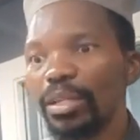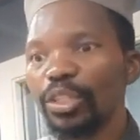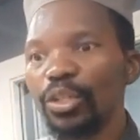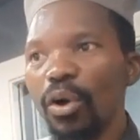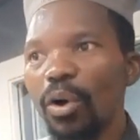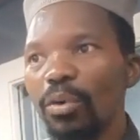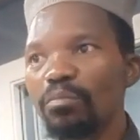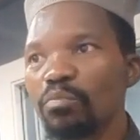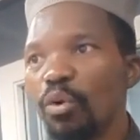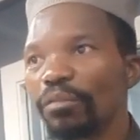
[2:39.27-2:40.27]

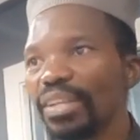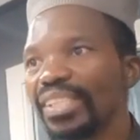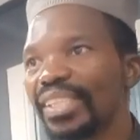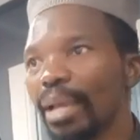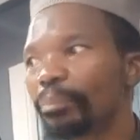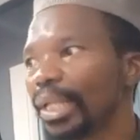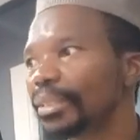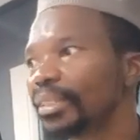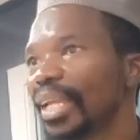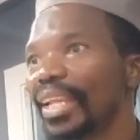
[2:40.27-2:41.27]
moving
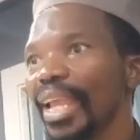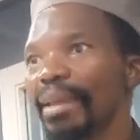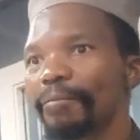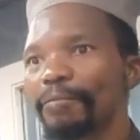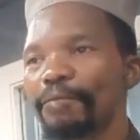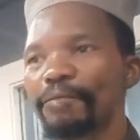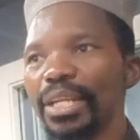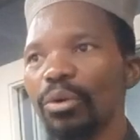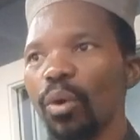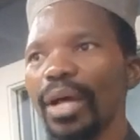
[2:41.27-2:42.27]
serpents, and
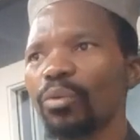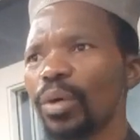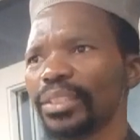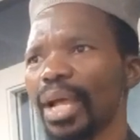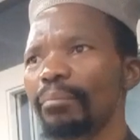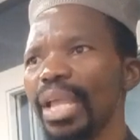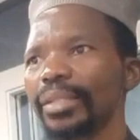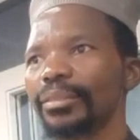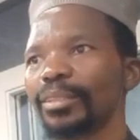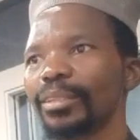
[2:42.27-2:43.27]
everyone was
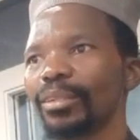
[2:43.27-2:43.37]
amazed.